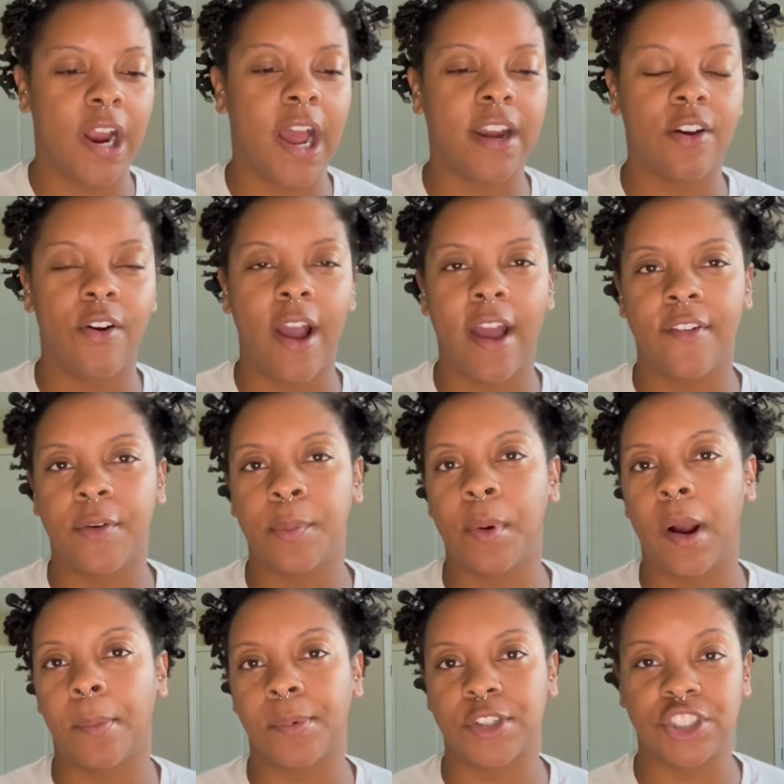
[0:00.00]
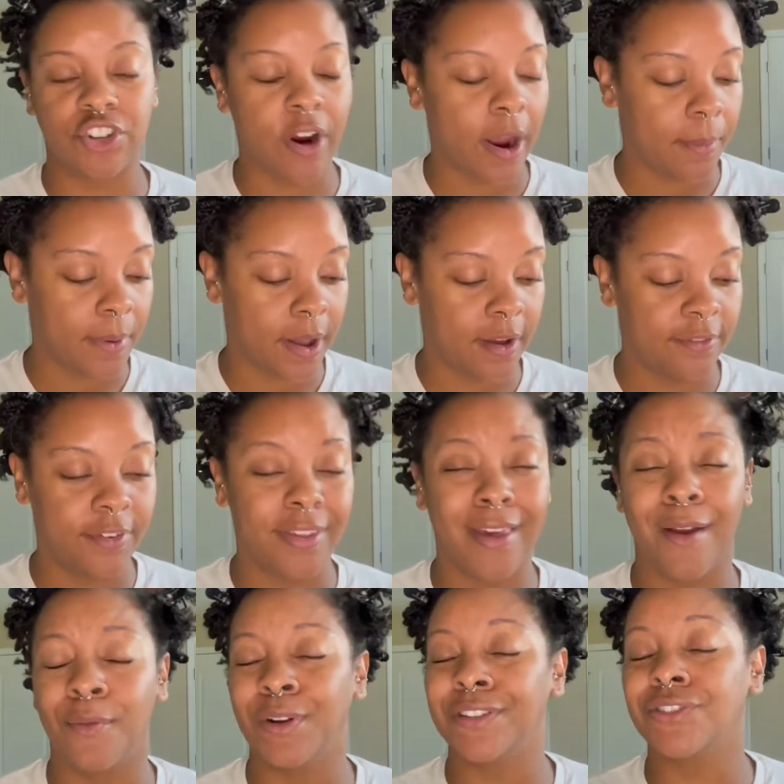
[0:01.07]
I don't have a proper tripod for
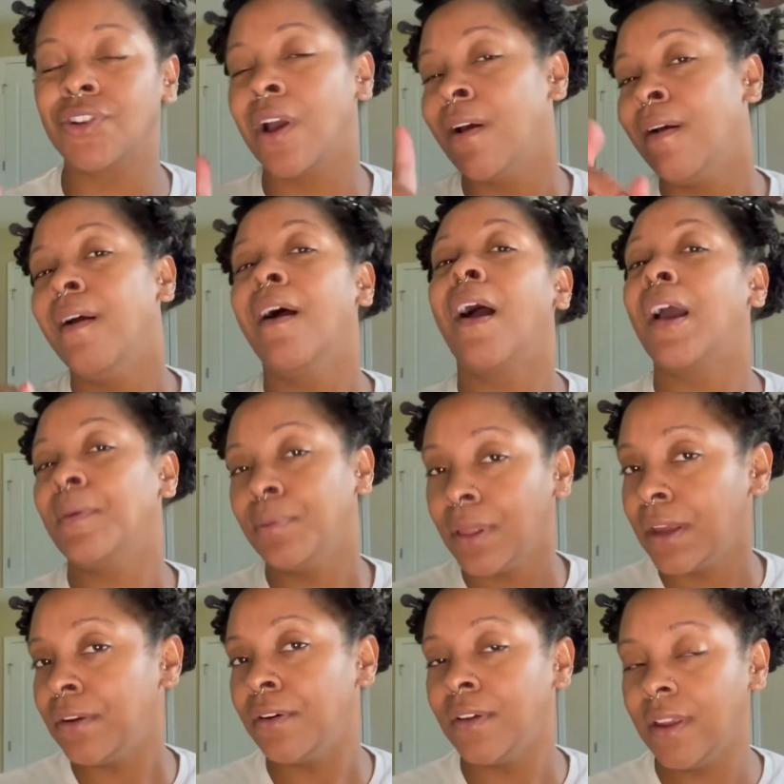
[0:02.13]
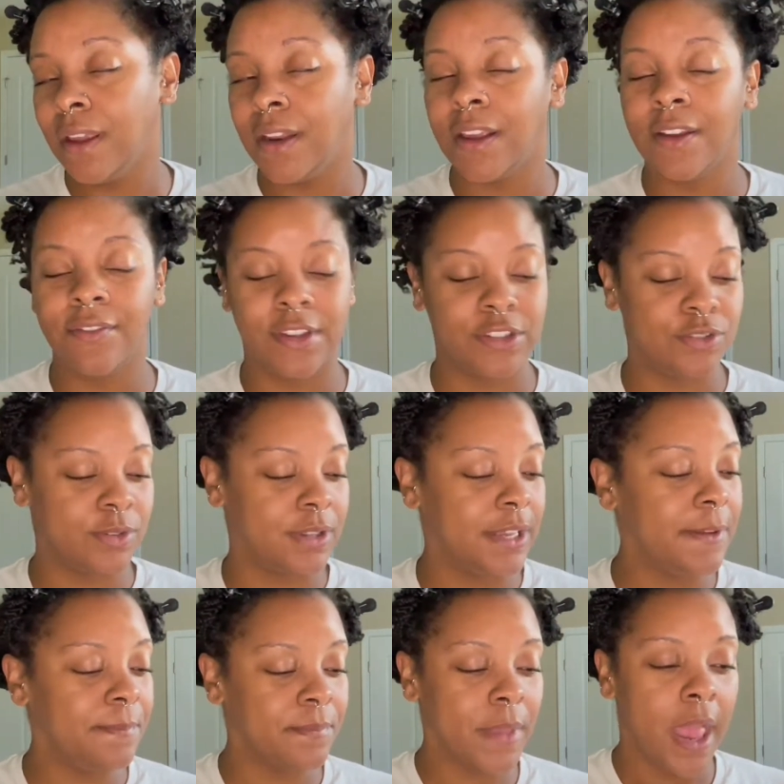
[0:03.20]
that, which I plan on getting eventually.